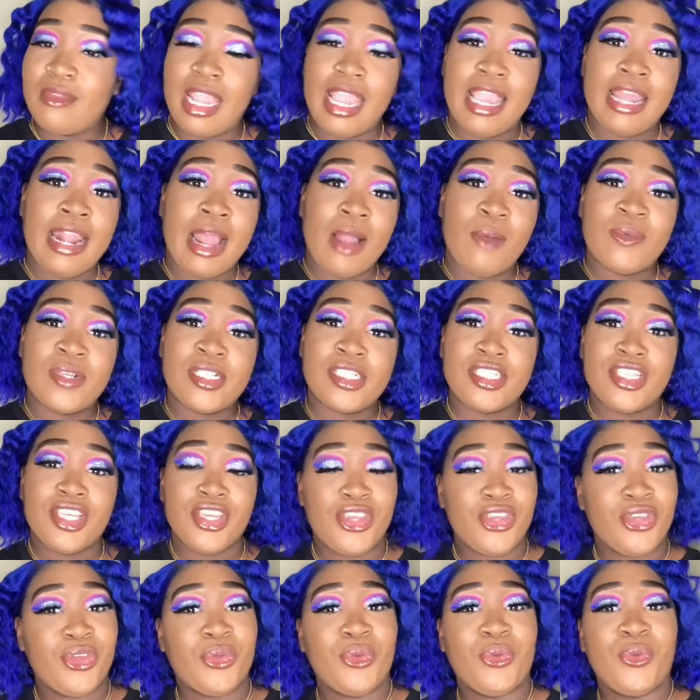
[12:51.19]
and I will see
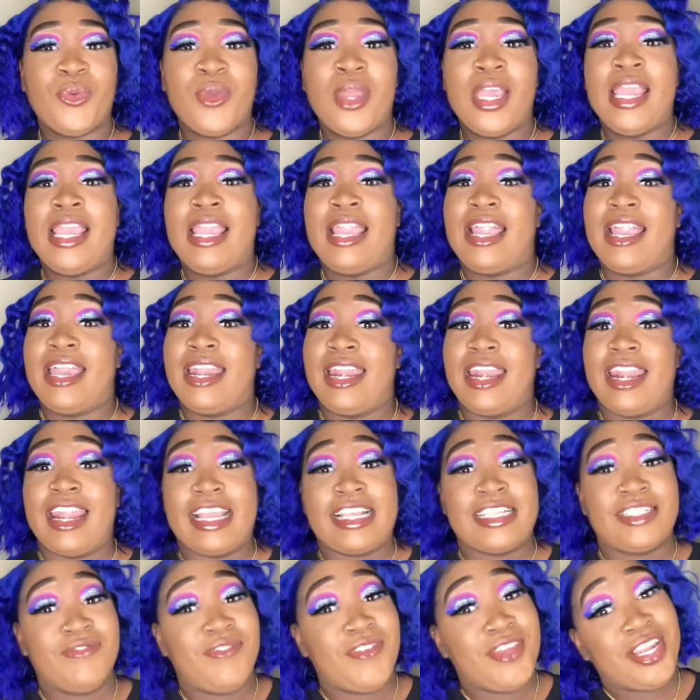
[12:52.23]
you in the
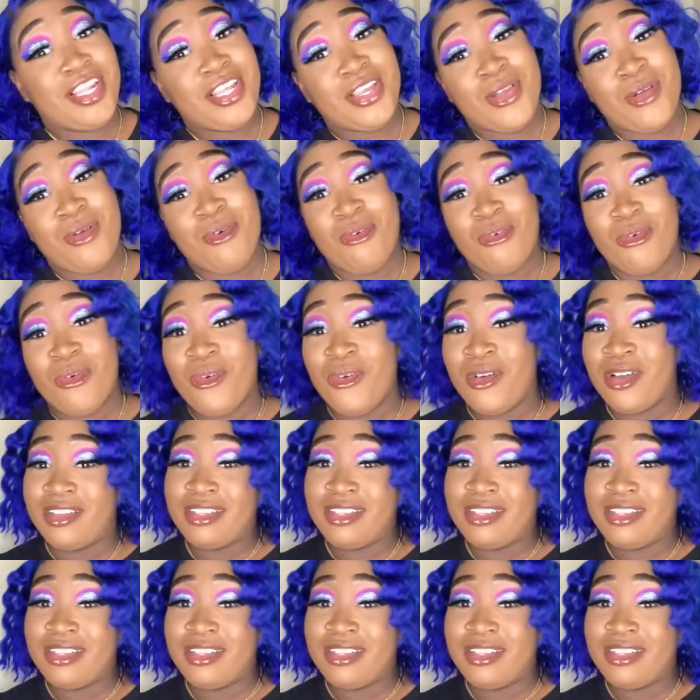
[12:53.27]
next video or